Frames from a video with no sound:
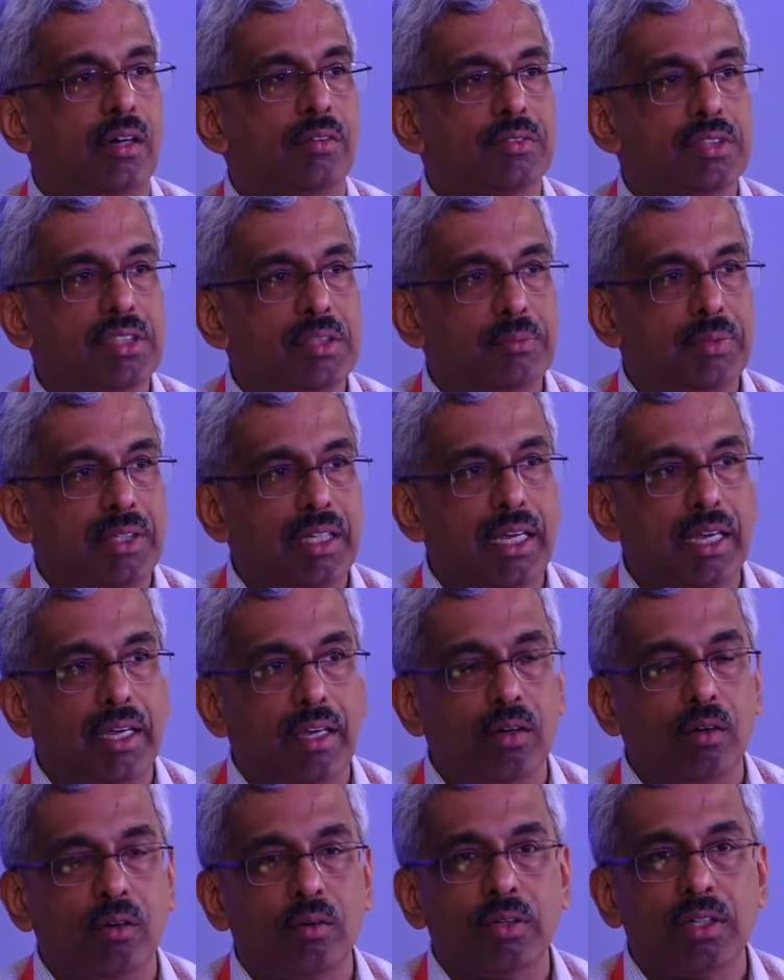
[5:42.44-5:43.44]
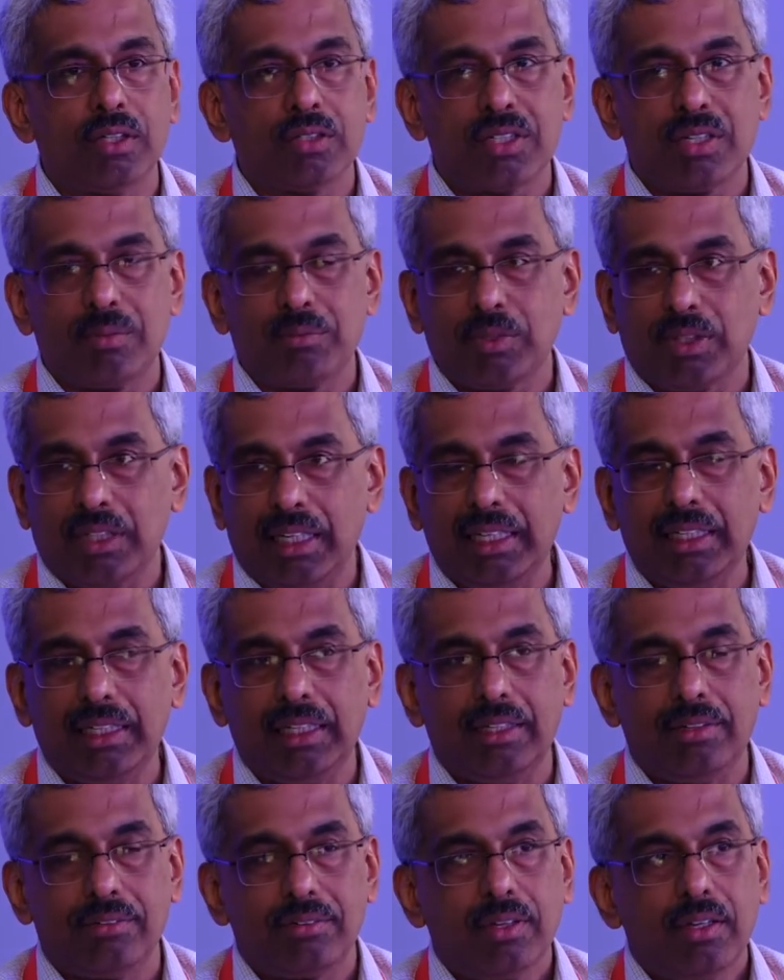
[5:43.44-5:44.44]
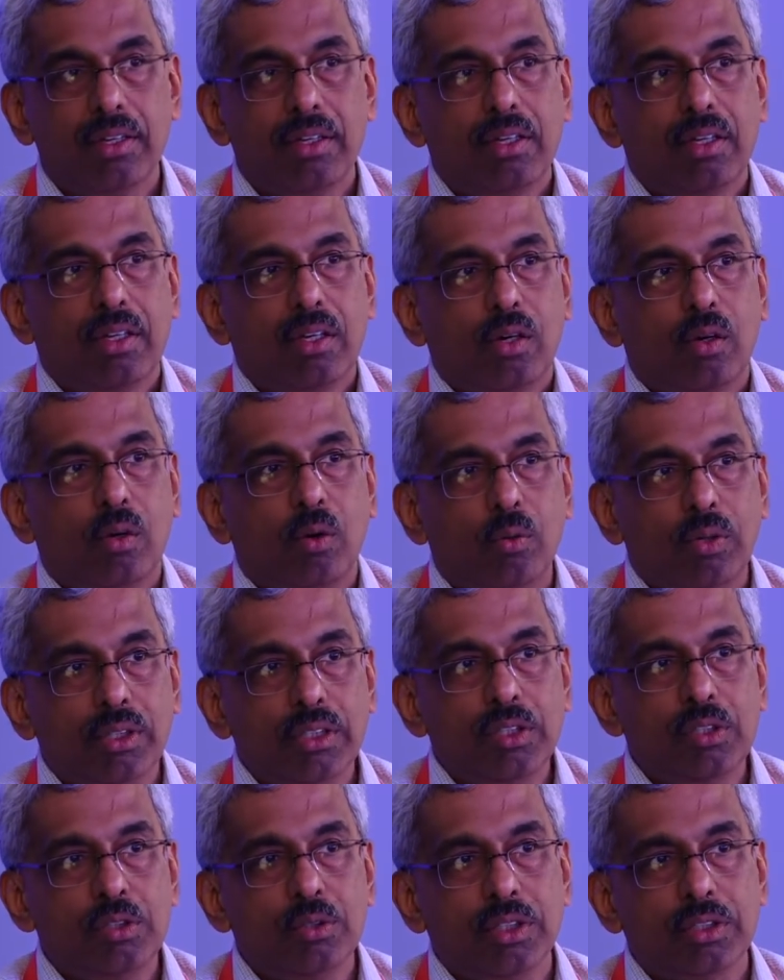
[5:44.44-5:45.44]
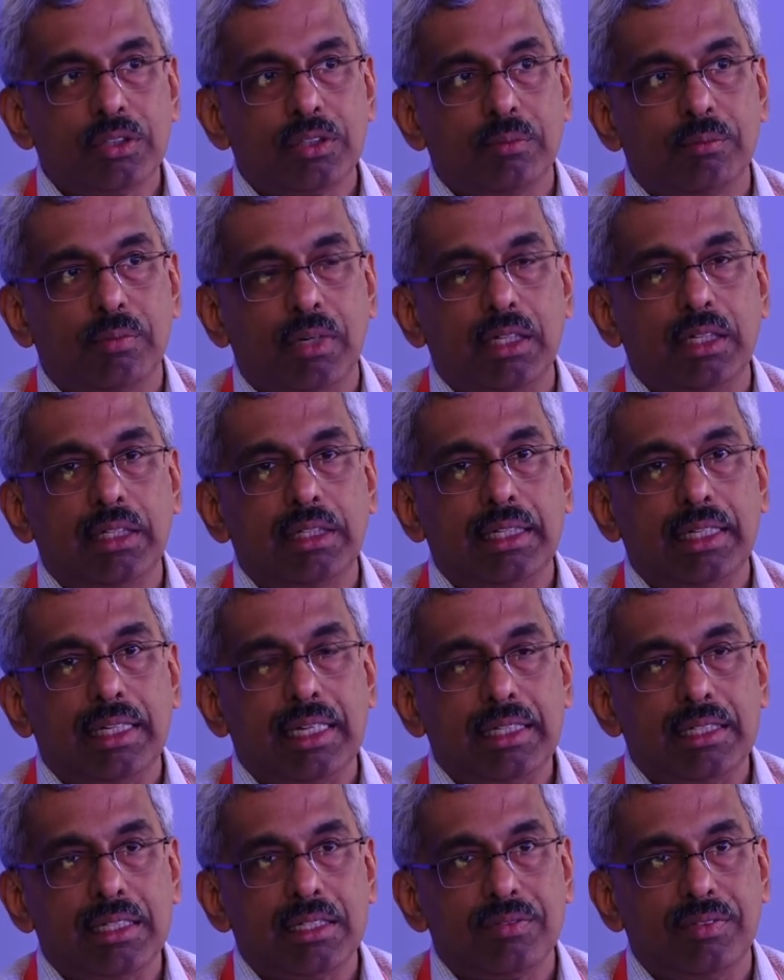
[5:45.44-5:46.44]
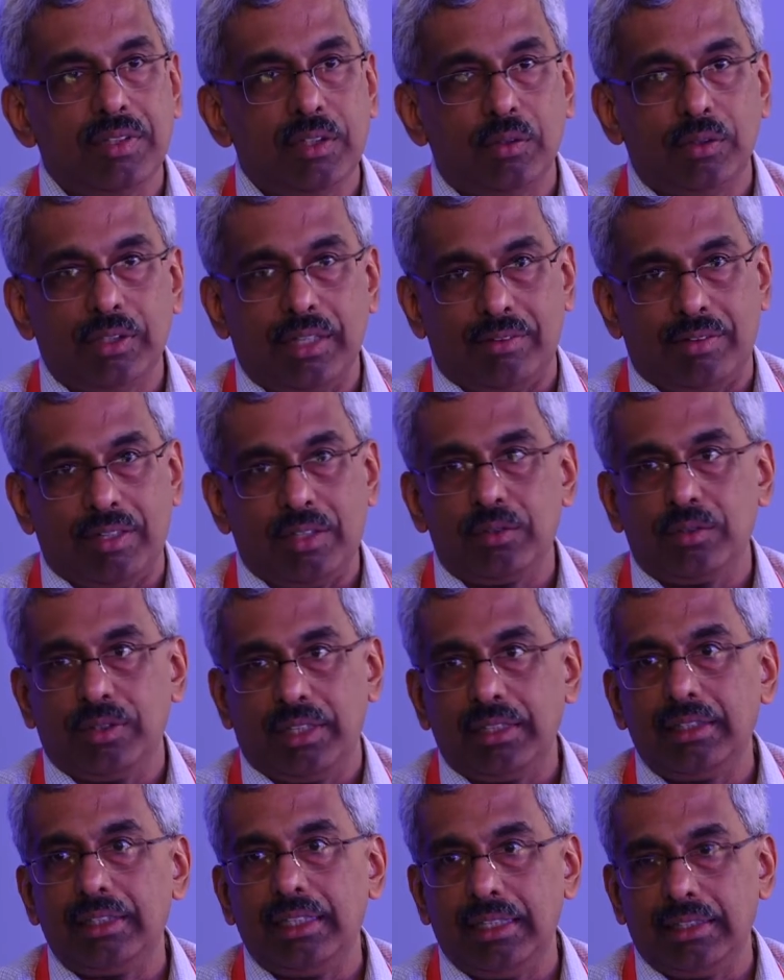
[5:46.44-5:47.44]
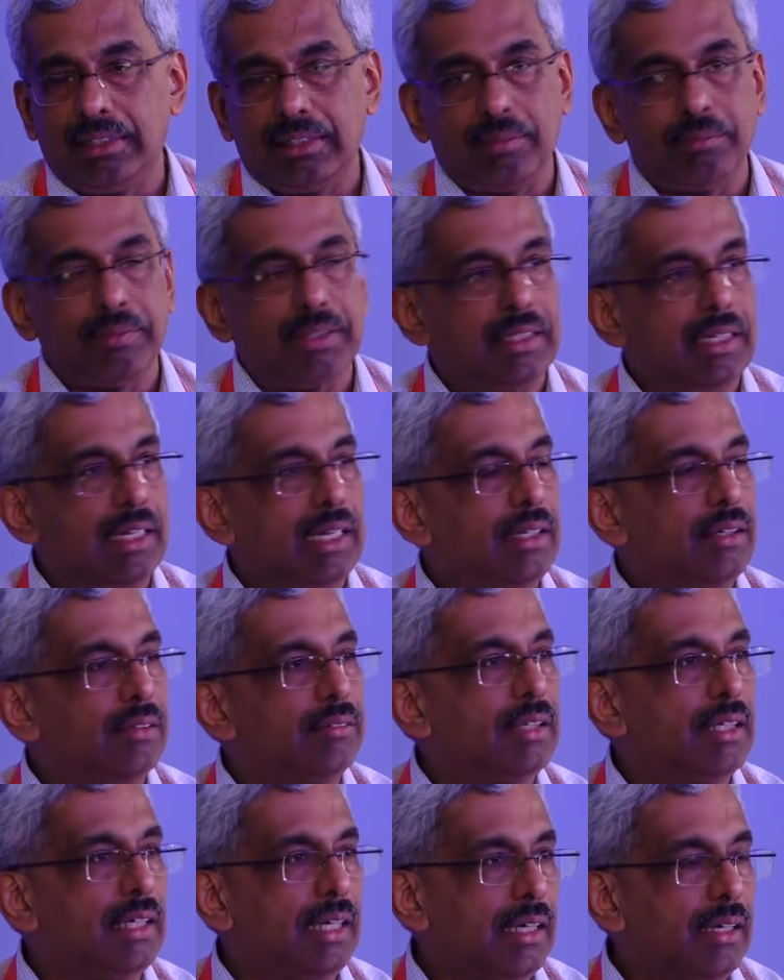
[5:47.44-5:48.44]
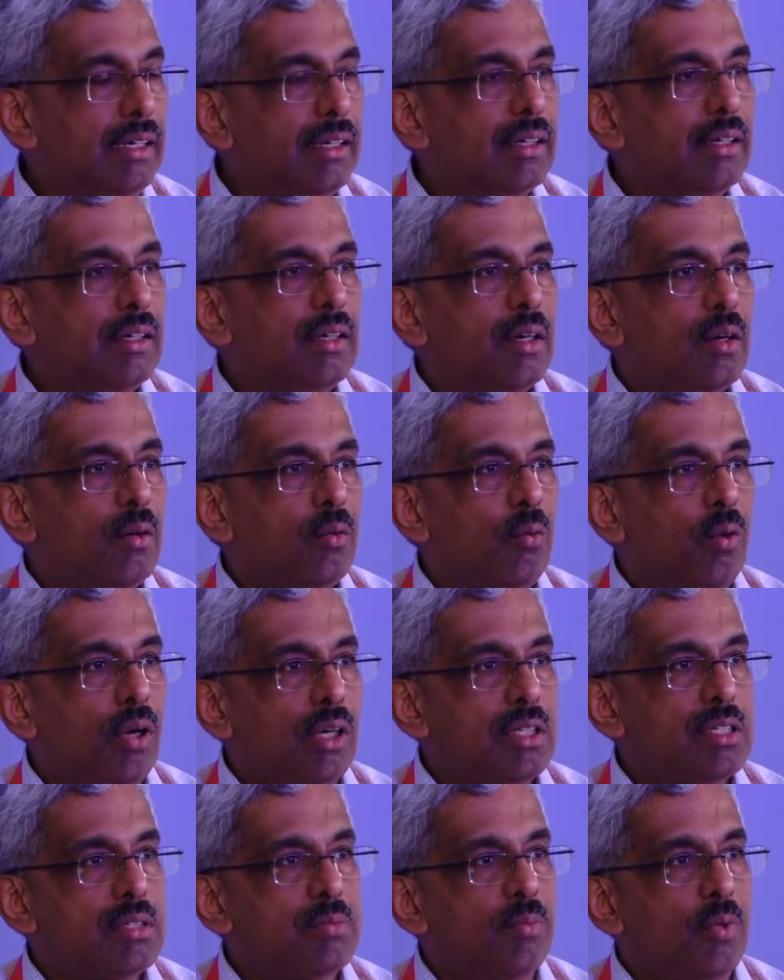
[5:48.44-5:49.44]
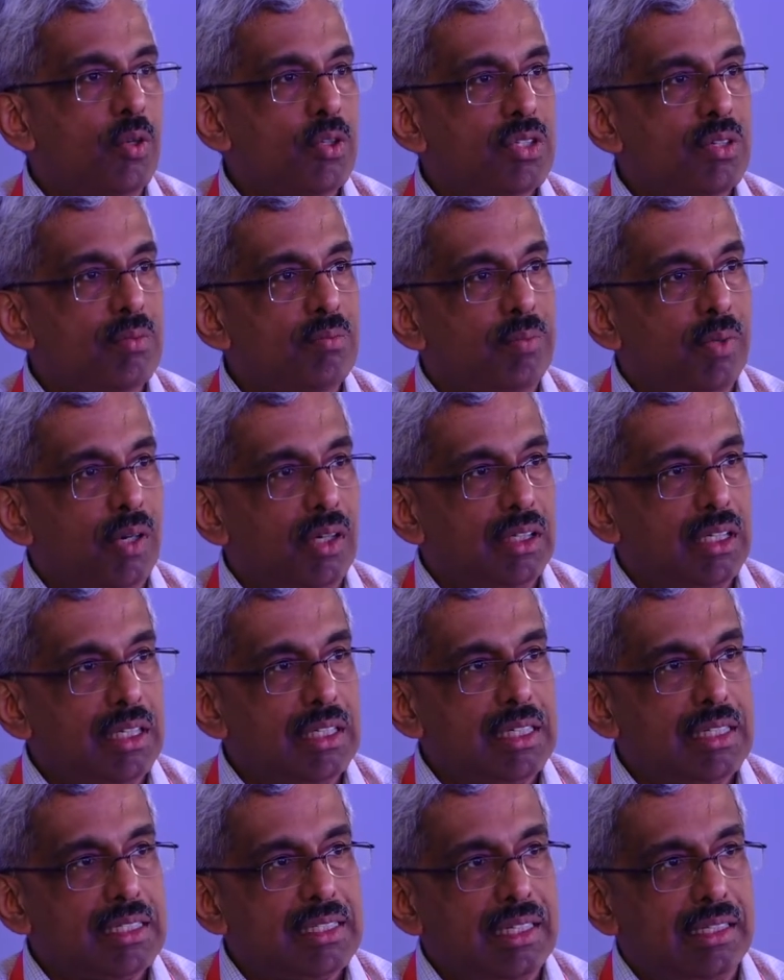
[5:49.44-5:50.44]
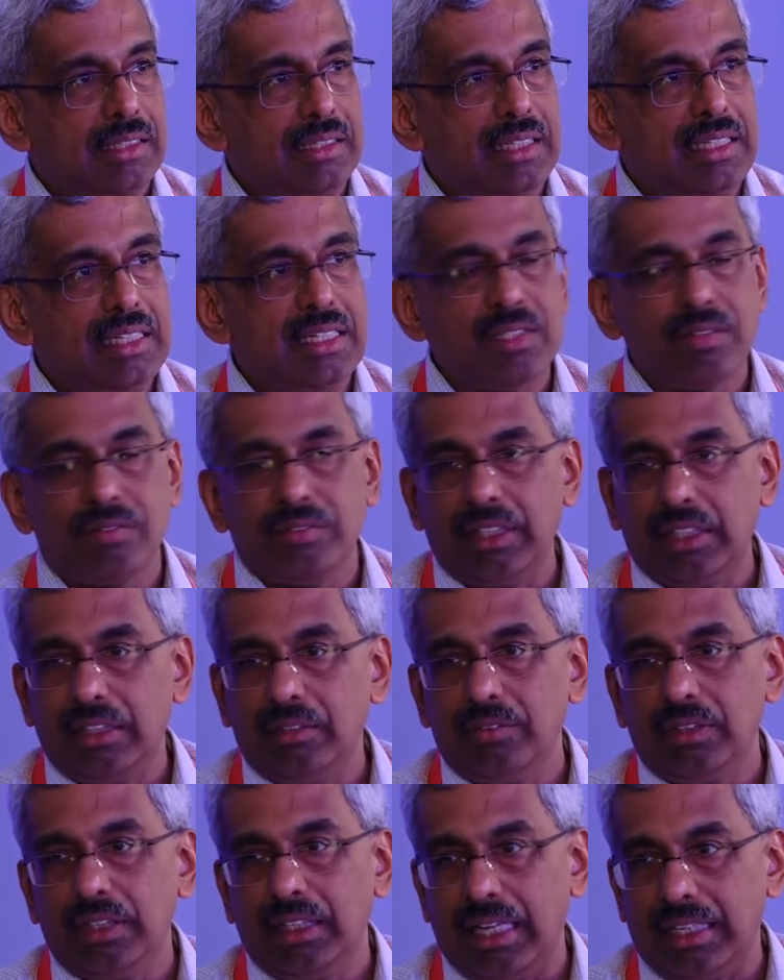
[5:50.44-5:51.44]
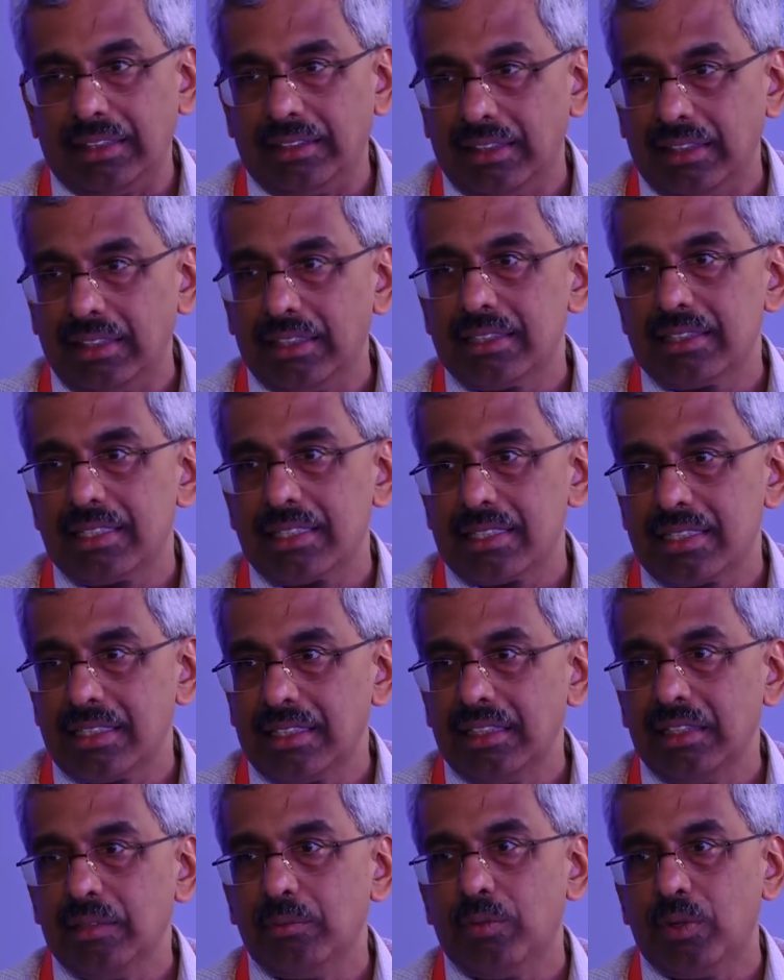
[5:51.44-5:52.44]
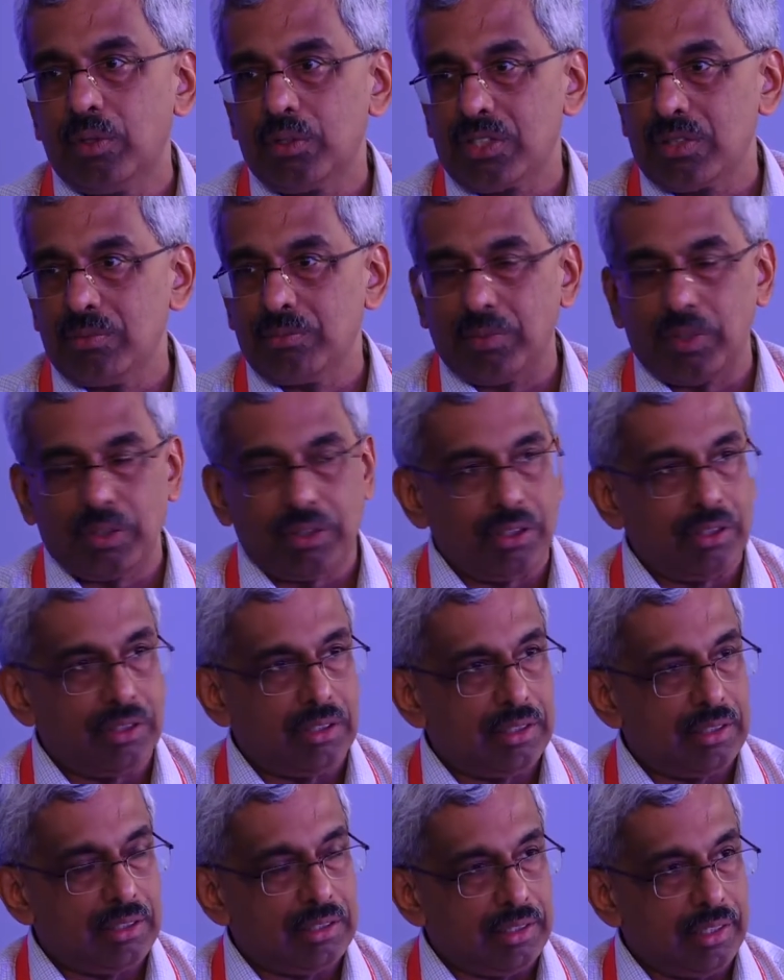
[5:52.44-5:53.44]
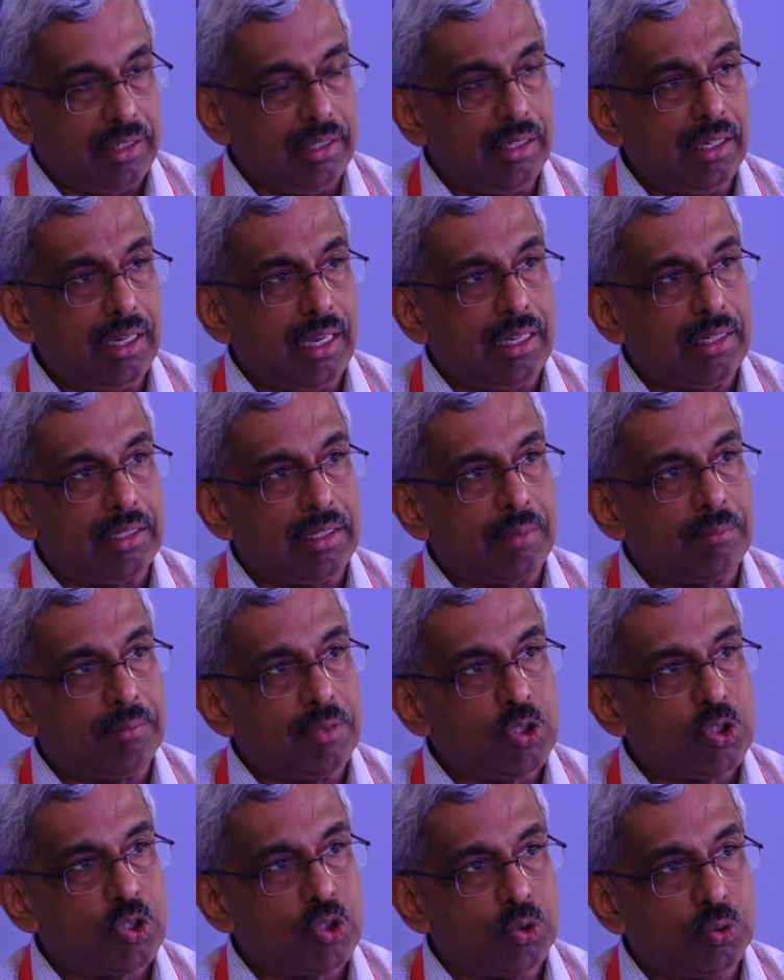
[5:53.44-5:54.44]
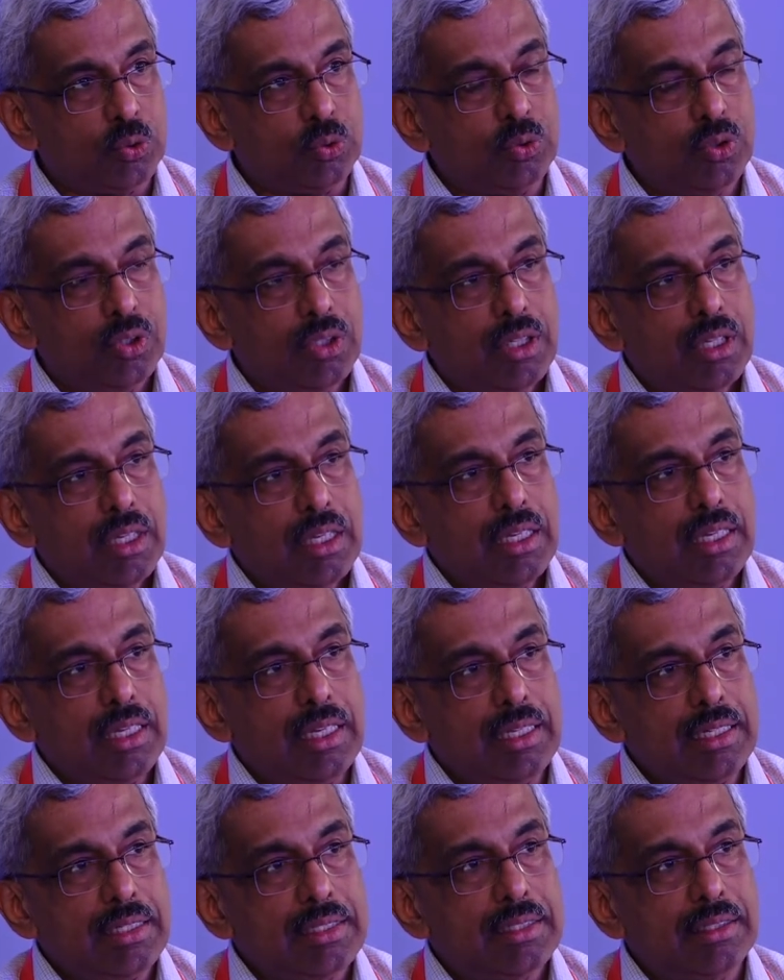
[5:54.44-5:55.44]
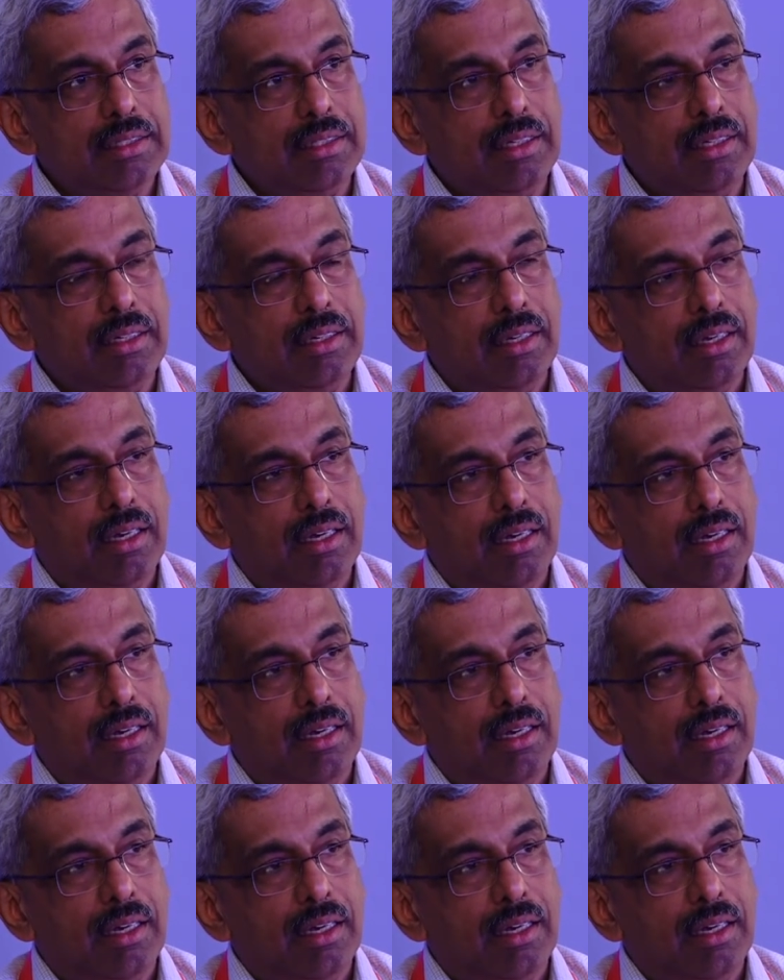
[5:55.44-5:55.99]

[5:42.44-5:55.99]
TPA over streptokinase. Over the newer thrombolytic agents, we don't have head-to-head data. But end of the day, what's most important is that the ease of delivery, I think, is the single most important thing. And number two is the